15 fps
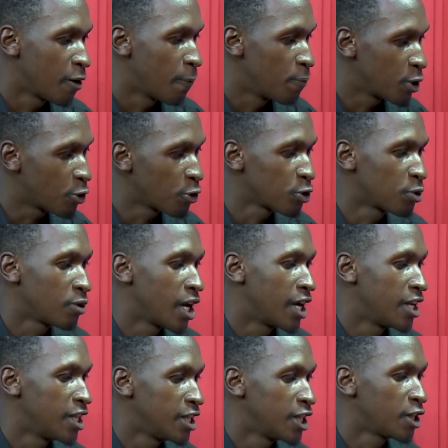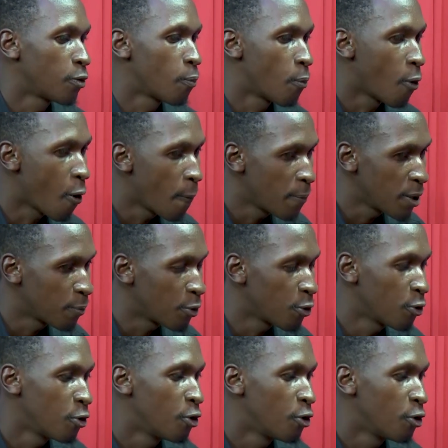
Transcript: because we are needing more people,